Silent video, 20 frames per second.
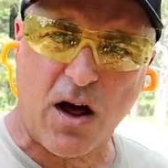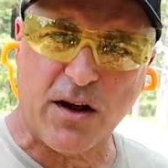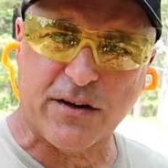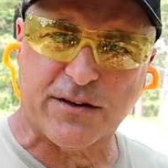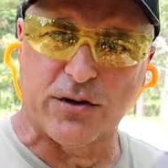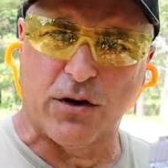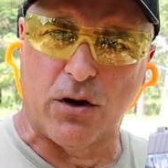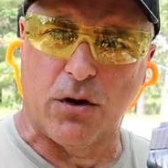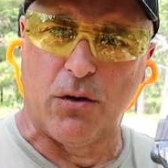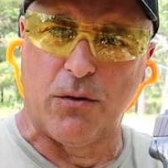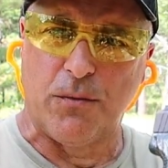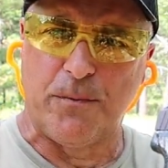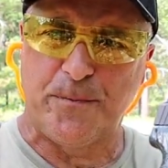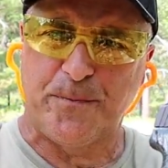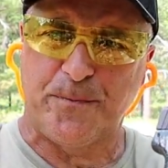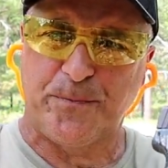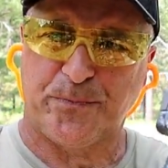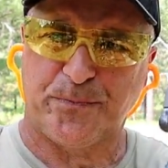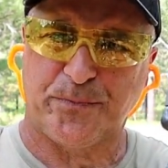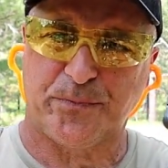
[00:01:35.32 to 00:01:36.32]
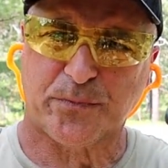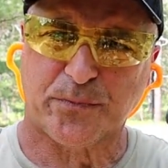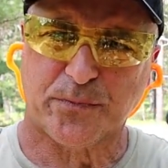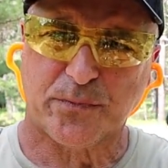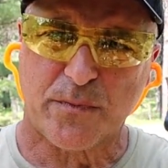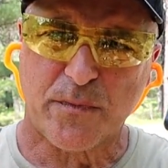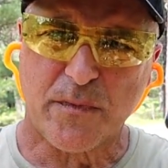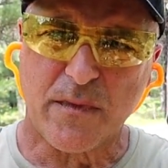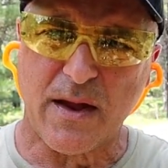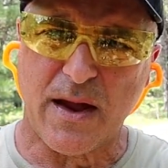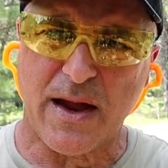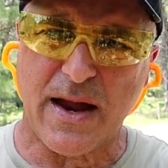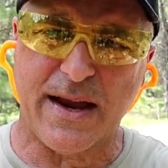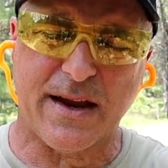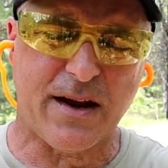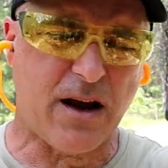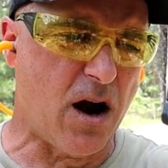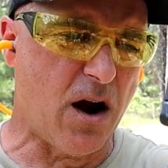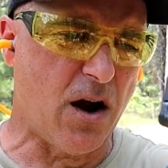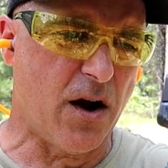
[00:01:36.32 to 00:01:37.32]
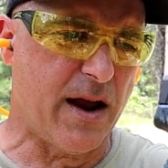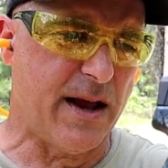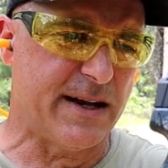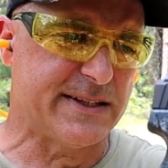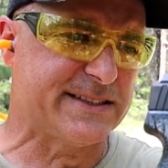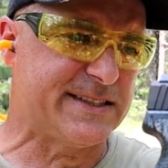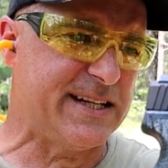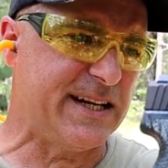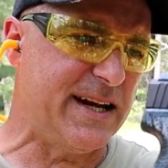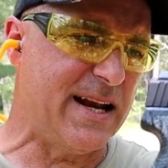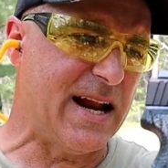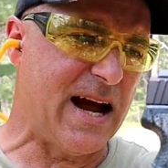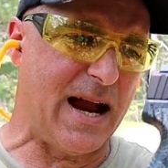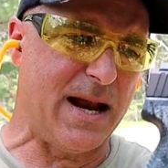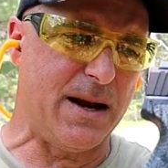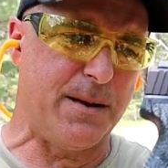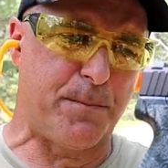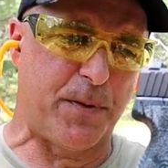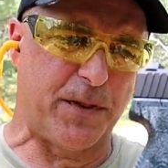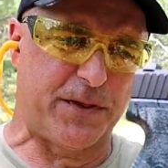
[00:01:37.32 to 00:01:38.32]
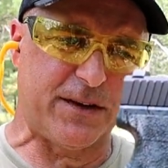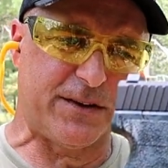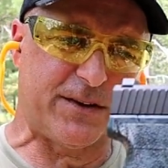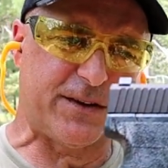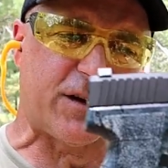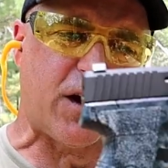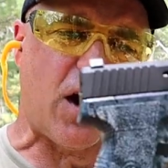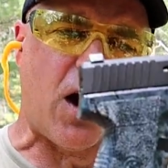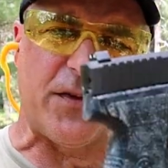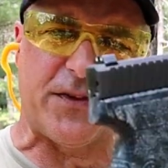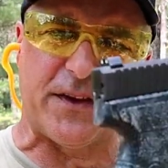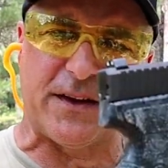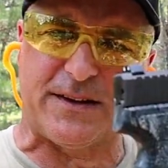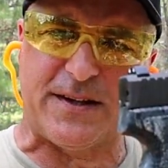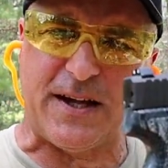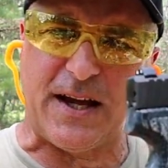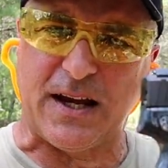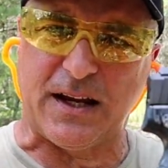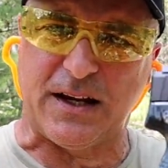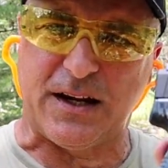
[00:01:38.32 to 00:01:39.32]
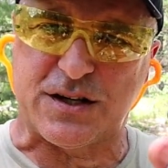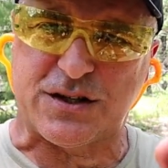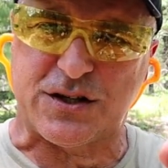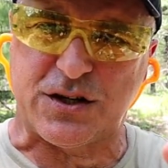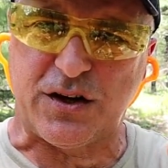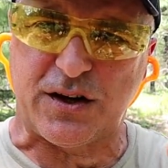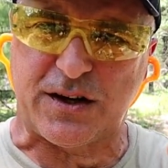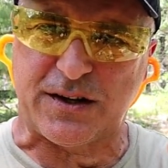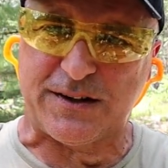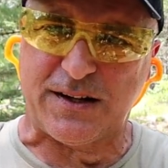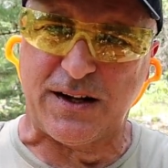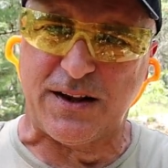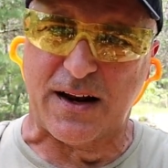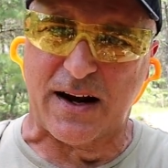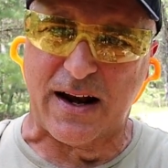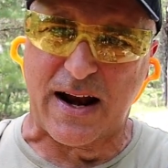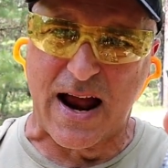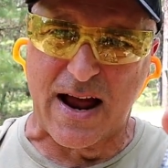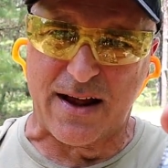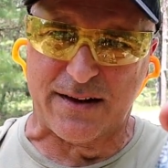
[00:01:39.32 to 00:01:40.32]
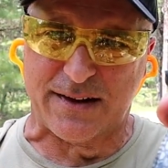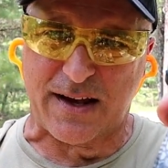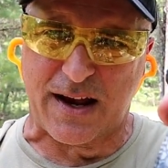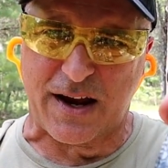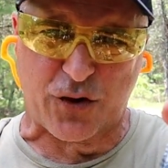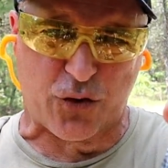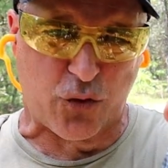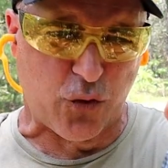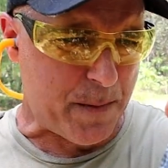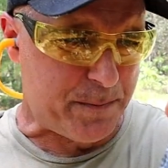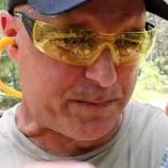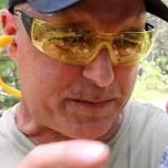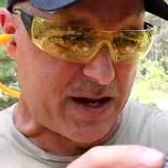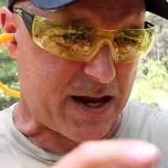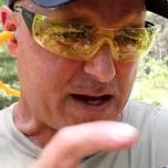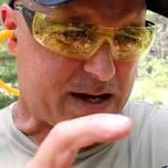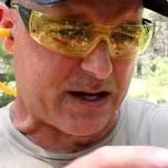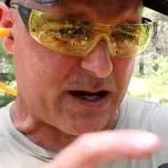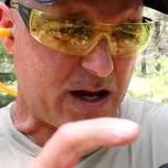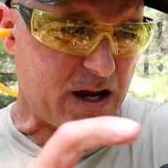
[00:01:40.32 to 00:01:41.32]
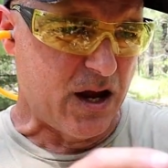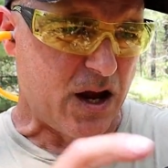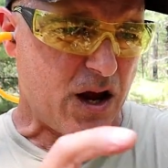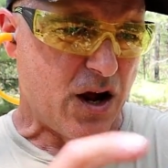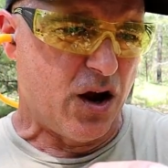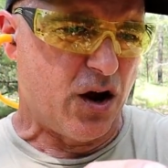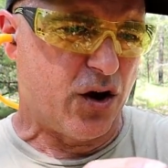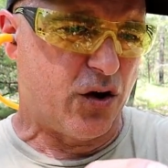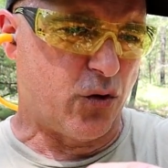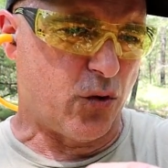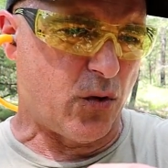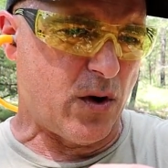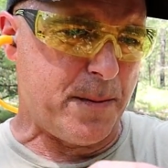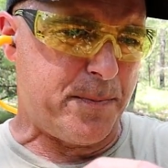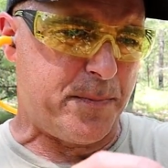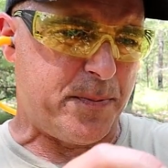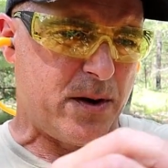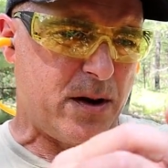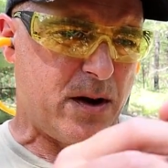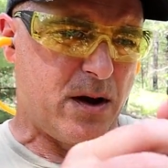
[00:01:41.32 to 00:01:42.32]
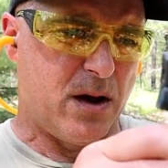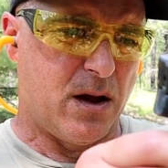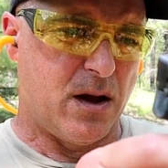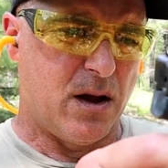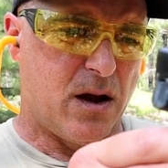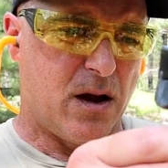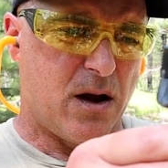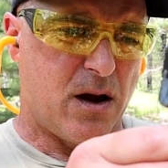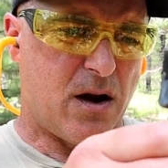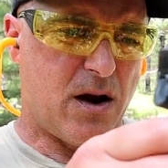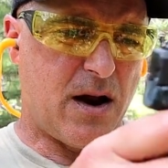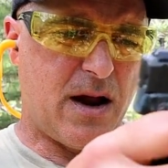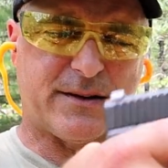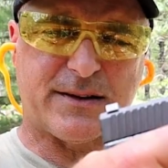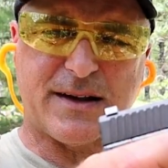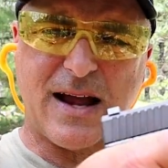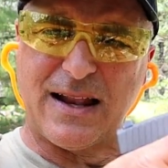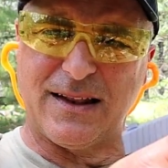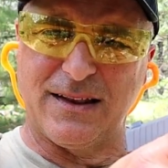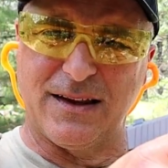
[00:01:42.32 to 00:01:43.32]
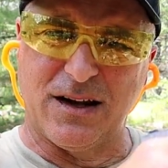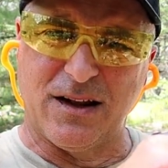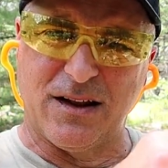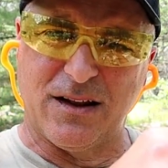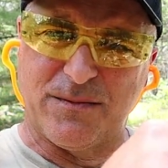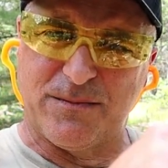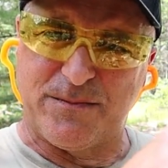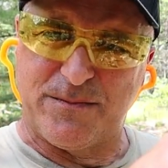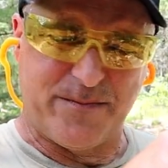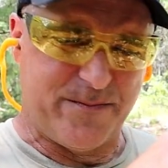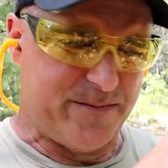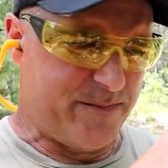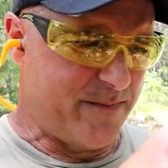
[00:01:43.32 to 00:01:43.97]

also a Kahr ST9, but this is called the TIG edition. You can see that it has a Kryptek grip. All right, it's got a little